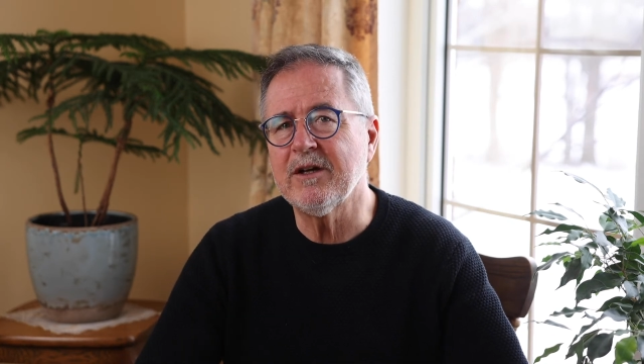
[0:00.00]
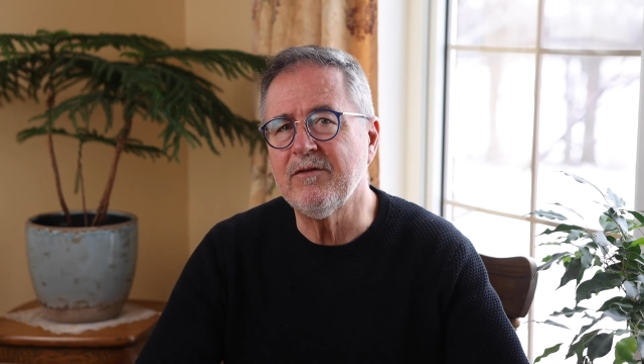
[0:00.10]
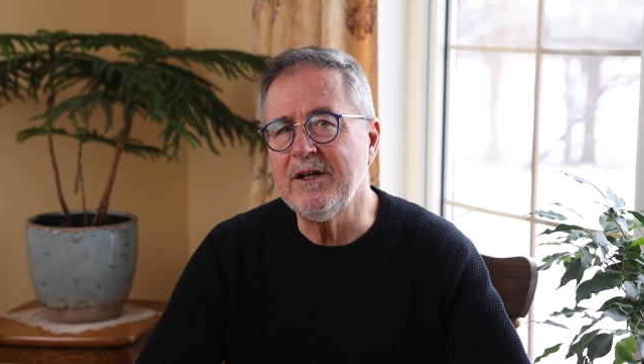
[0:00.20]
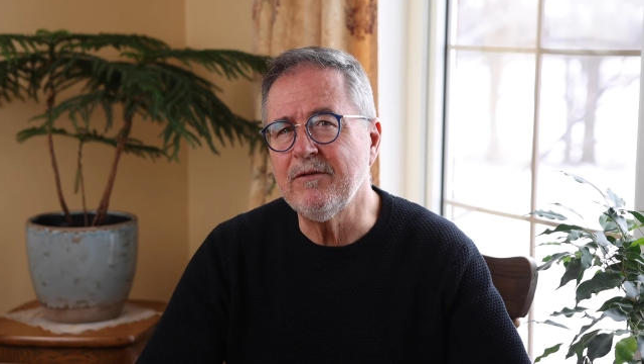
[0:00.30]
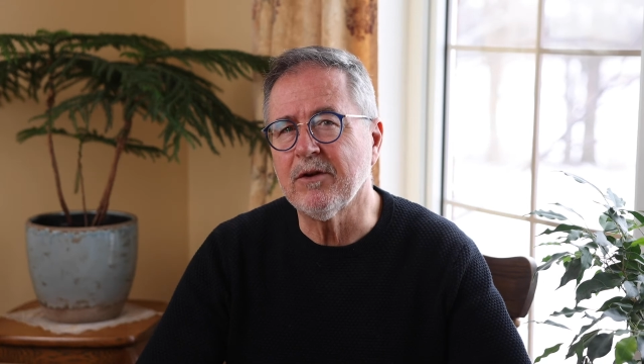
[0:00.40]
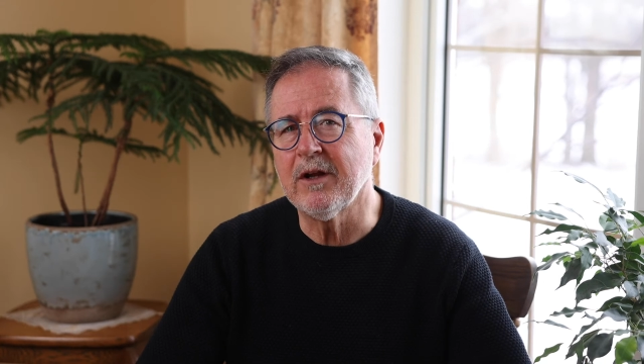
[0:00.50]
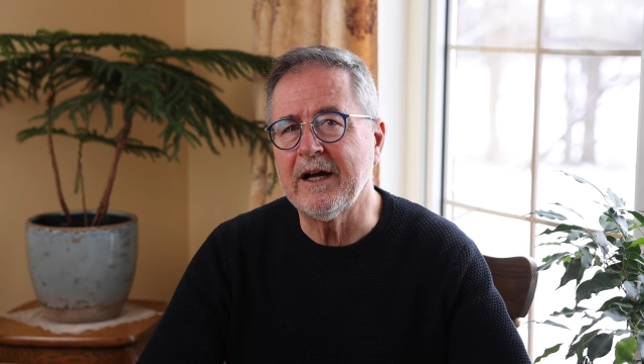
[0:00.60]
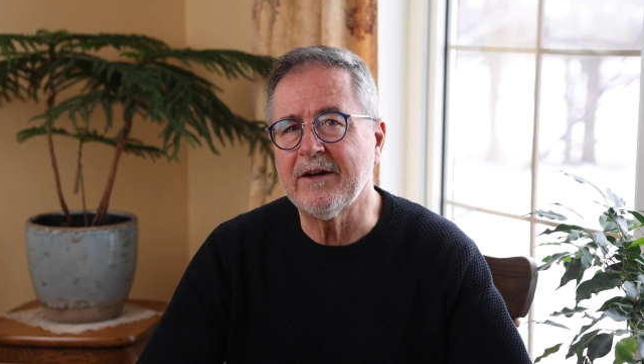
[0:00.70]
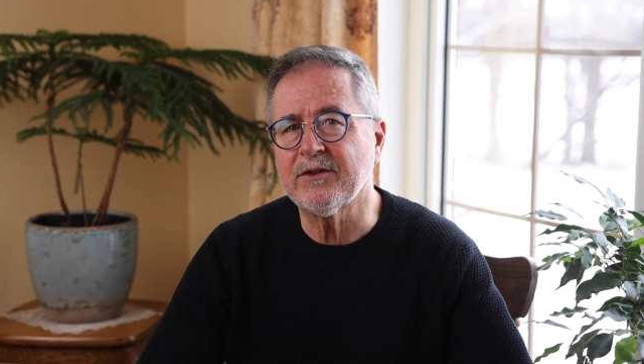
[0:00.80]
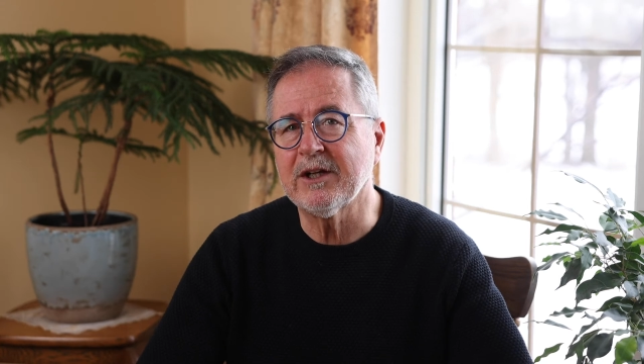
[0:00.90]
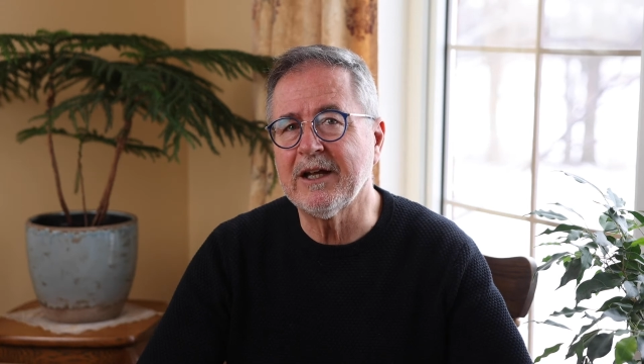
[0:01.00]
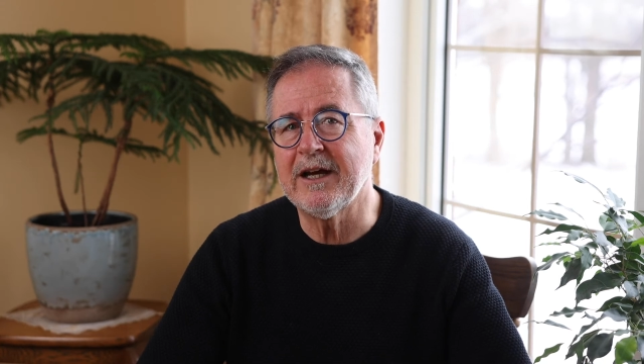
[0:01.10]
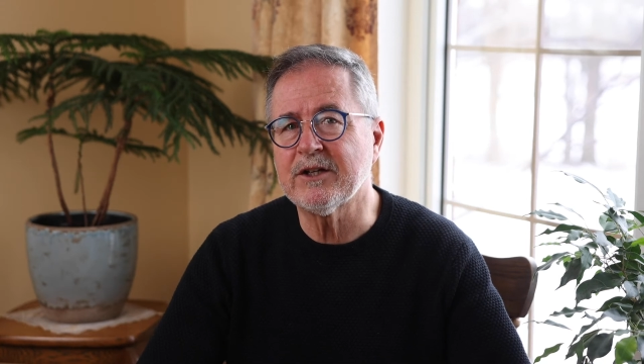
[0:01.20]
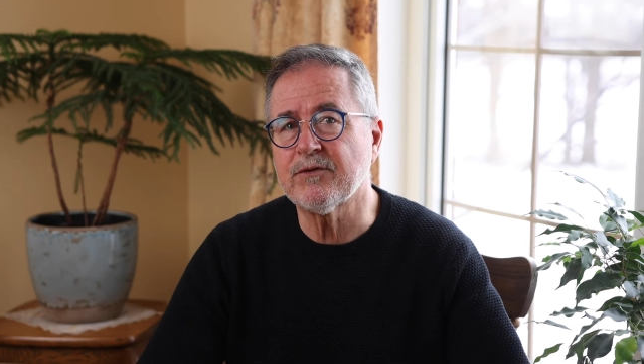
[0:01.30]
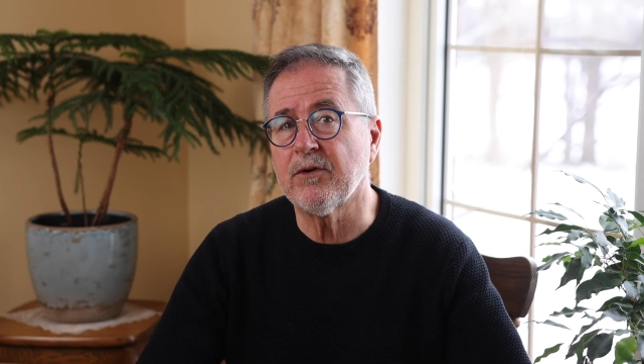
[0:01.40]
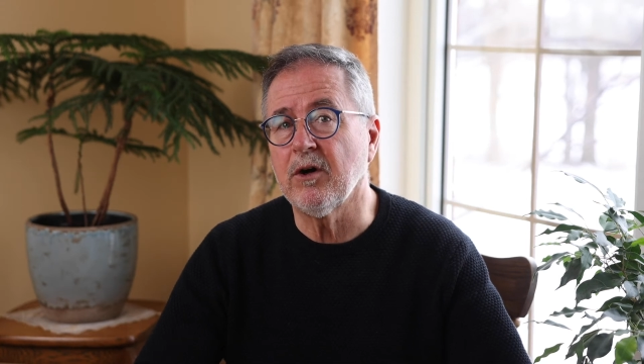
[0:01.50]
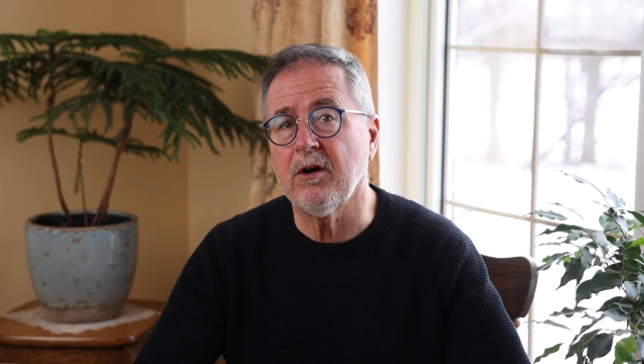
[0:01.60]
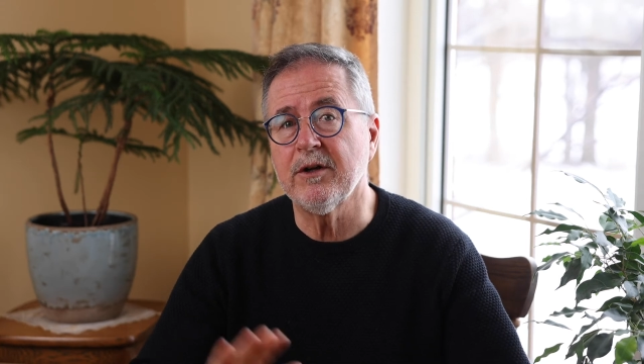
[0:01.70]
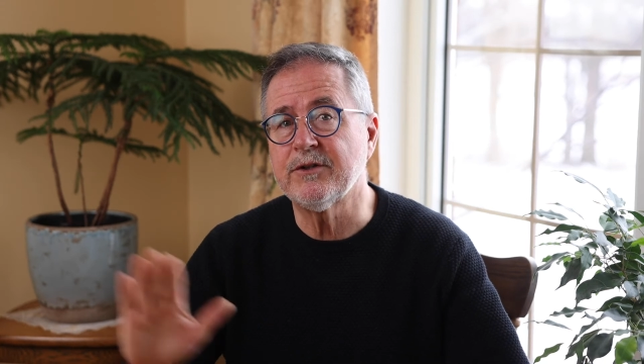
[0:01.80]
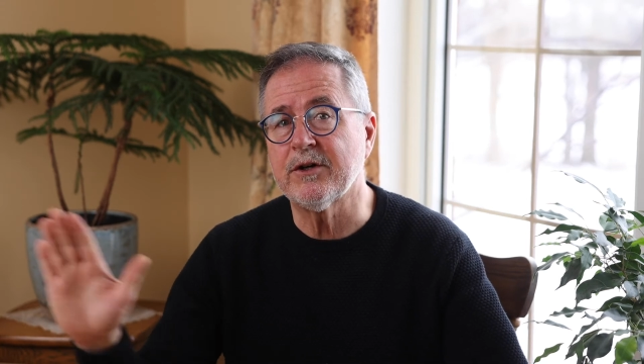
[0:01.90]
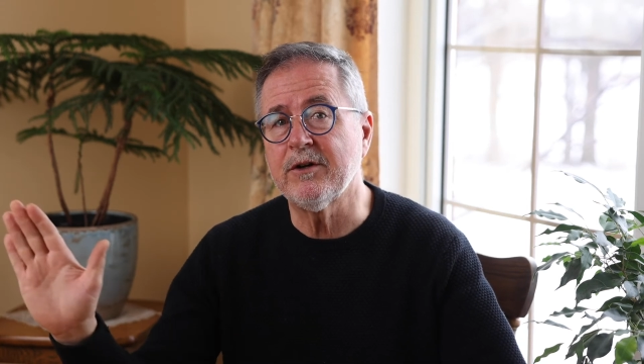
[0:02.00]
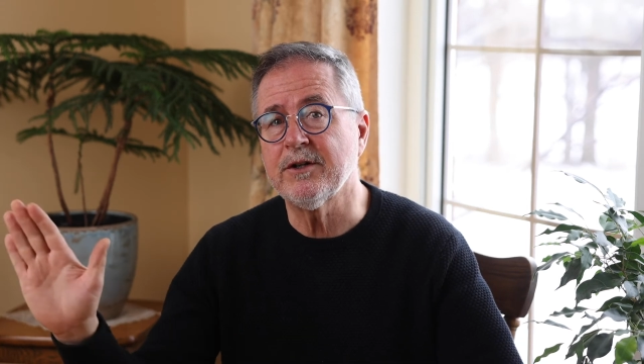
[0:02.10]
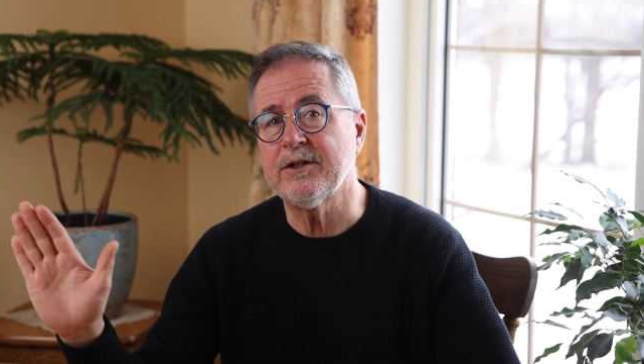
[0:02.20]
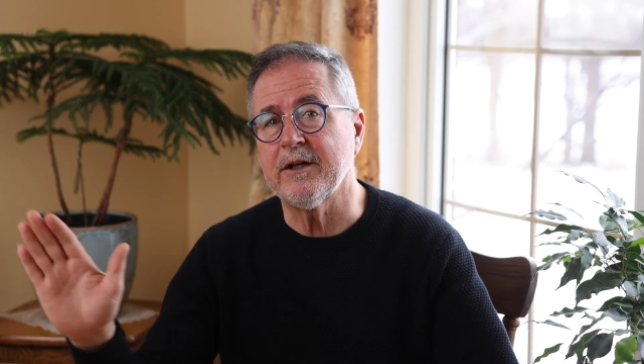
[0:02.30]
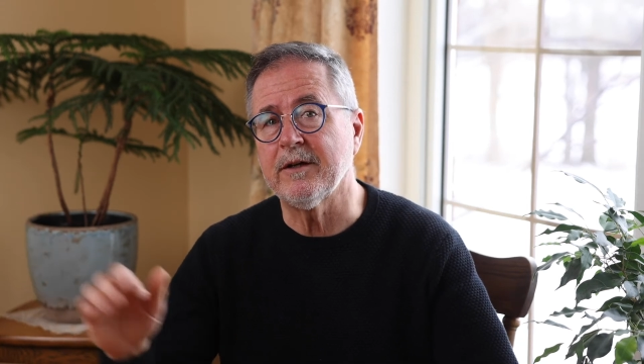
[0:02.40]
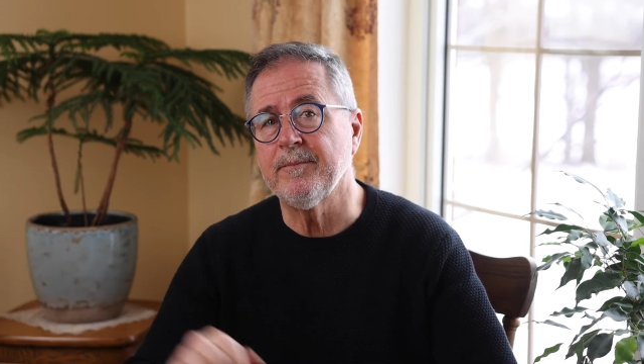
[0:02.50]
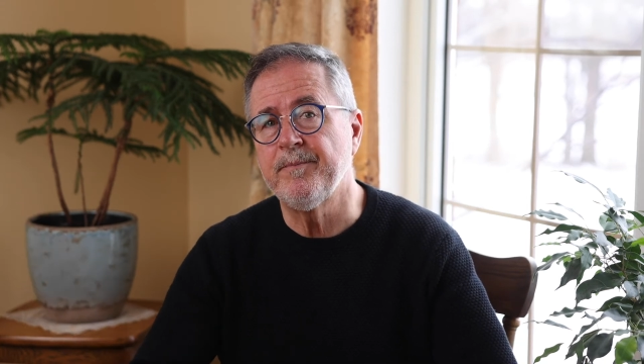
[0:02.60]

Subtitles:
of evil have to last for all eternity?